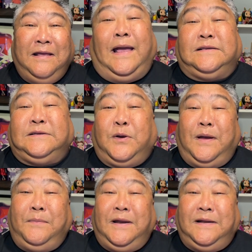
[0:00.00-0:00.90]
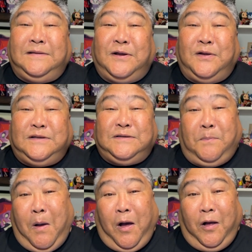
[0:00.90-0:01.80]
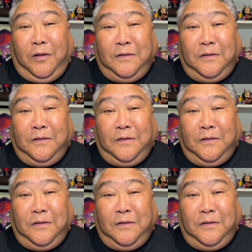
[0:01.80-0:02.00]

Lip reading: So I'm going to start small,